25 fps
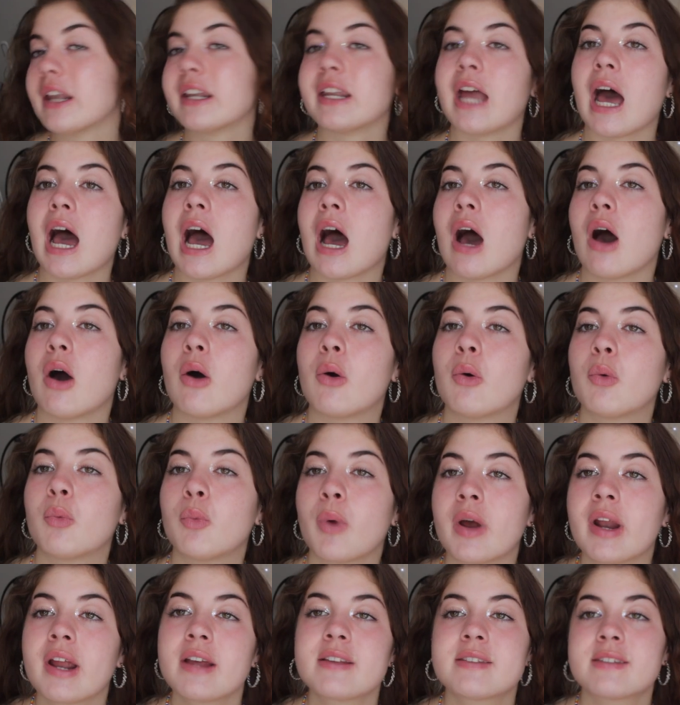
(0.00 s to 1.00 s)
Now,
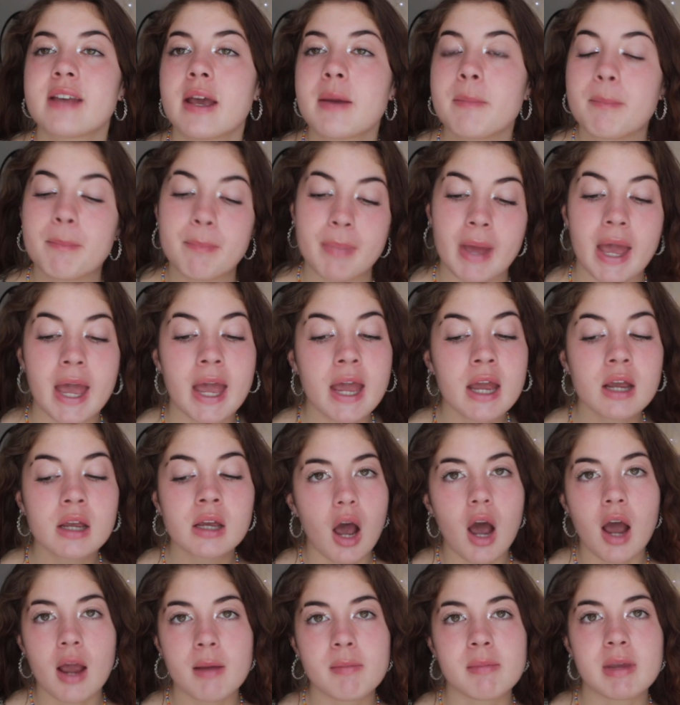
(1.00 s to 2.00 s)
when I say big,
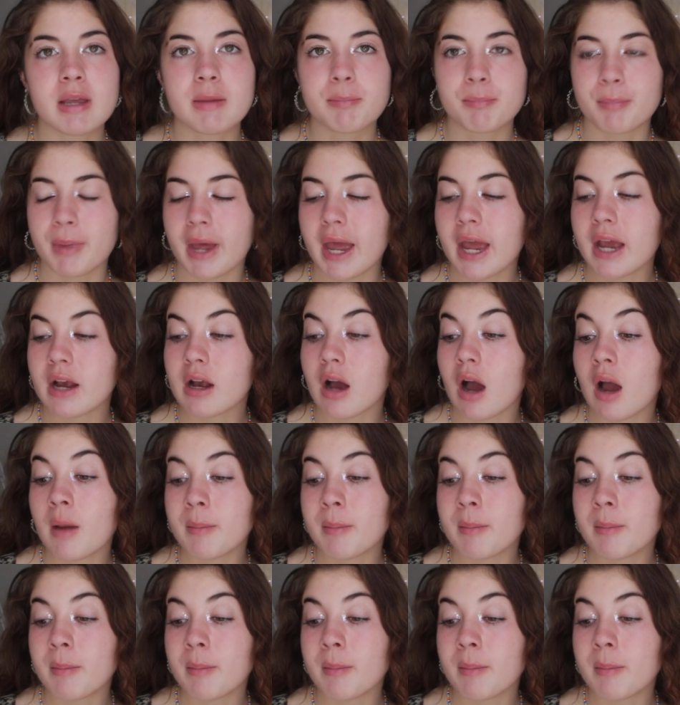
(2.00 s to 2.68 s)
I mean big.